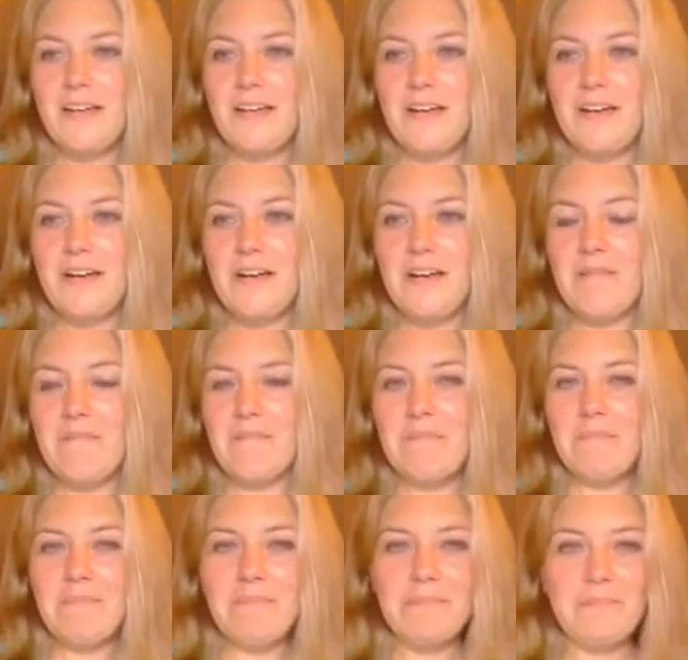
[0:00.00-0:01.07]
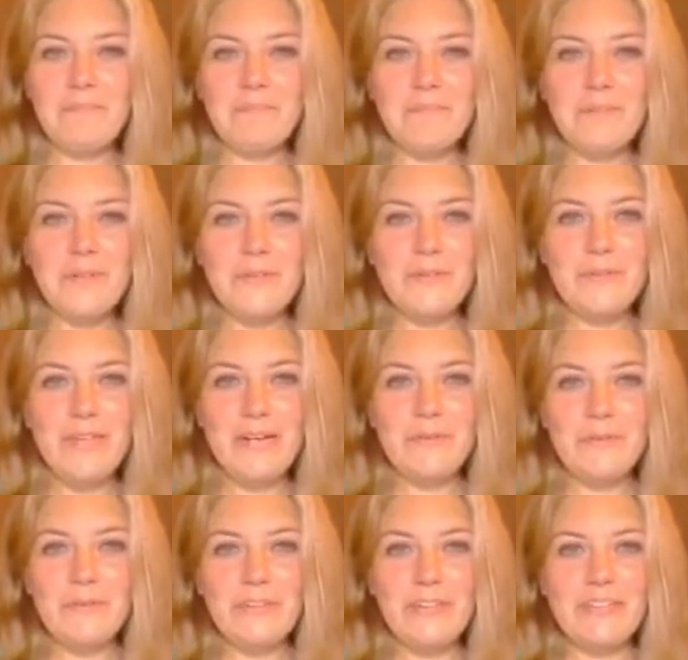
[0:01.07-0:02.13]
But yeah,
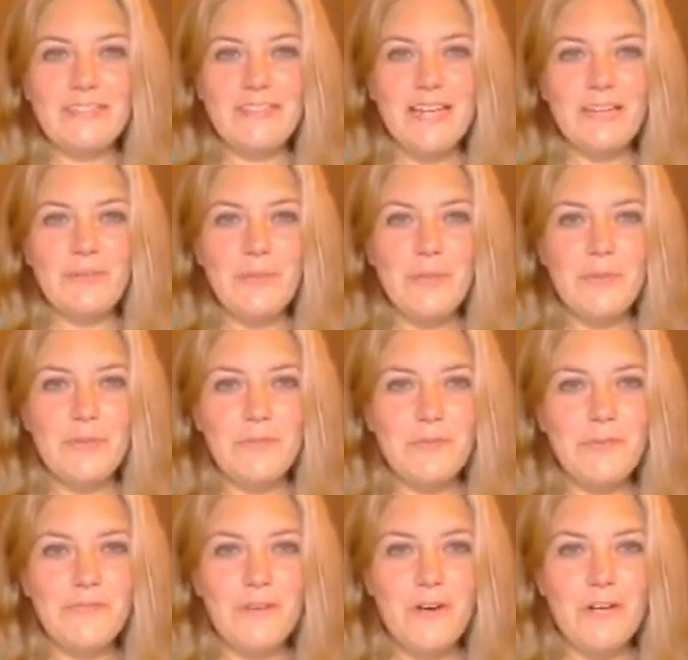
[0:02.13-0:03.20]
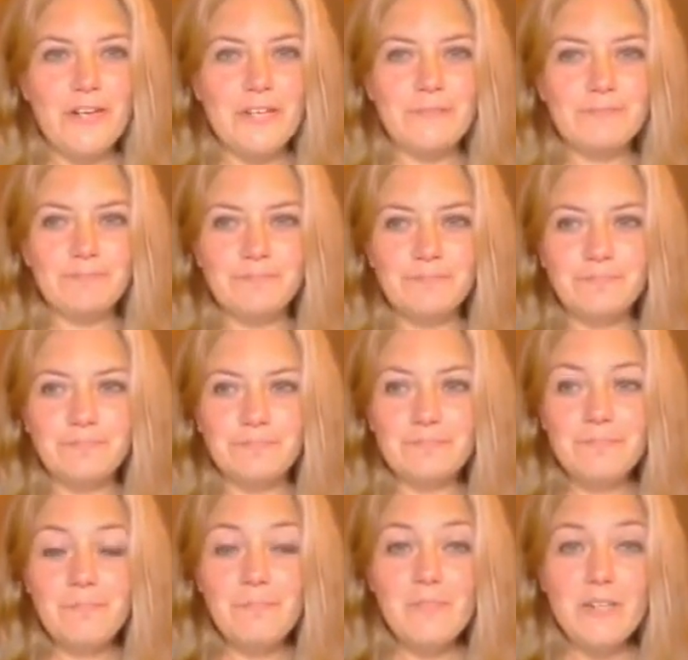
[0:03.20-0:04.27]
we're really excited. We put the roof on it
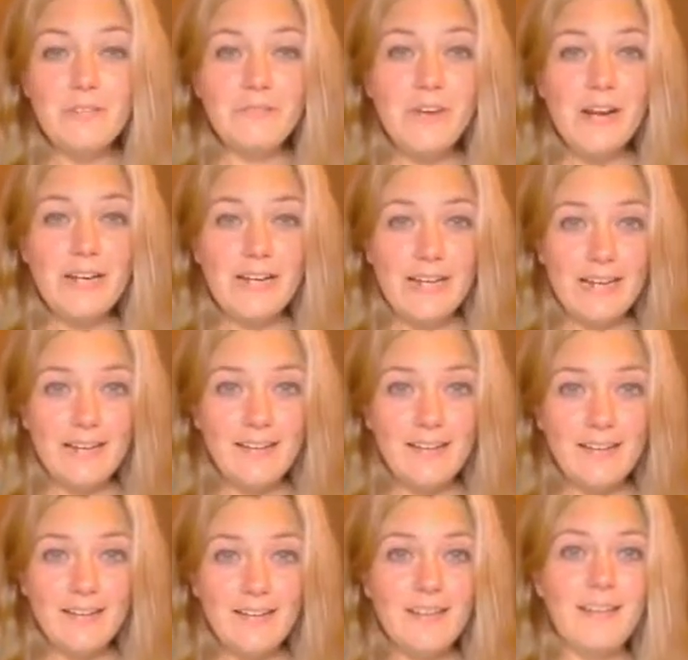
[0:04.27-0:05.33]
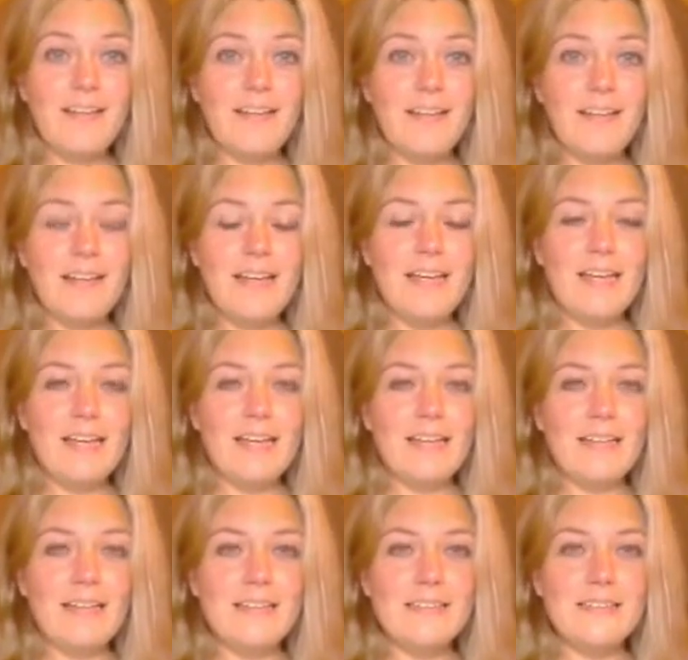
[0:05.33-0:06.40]
Friday,
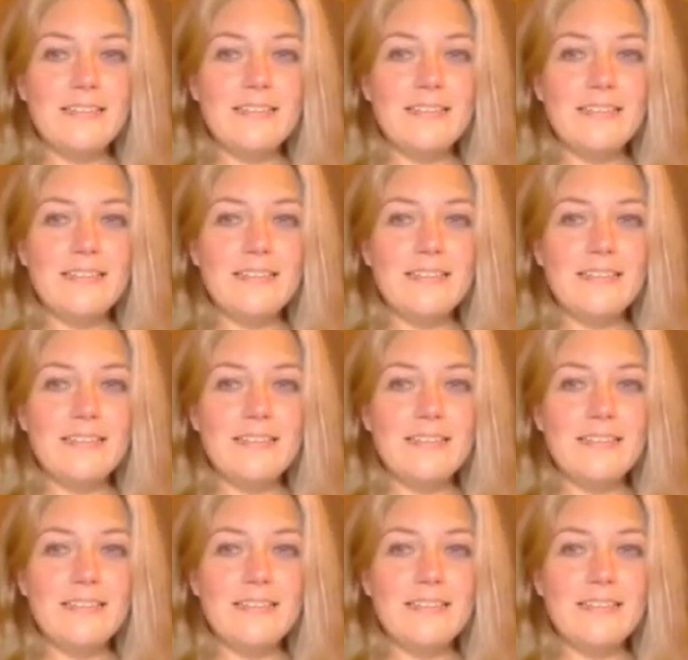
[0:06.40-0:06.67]
and